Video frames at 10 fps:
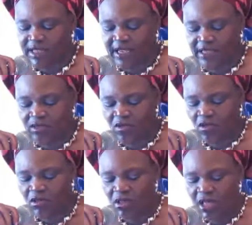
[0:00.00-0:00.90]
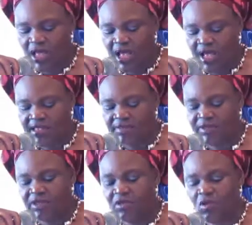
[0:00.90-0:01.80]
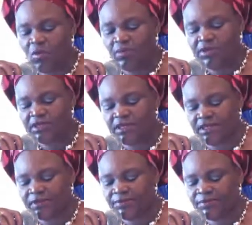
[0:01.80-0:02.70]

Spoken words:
dining hall has been completed.